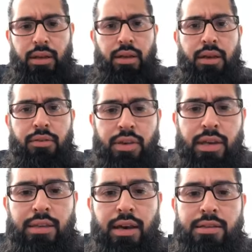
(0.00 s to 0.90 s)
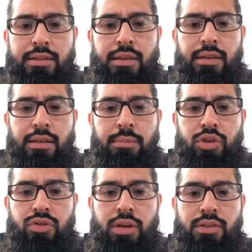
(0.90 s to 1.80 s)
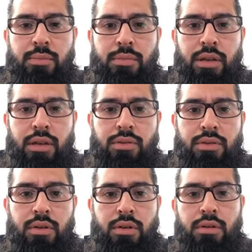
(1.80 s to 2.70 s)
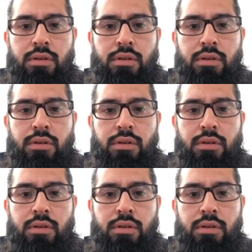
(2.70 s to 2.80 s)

If he doesn't, let me try something else here.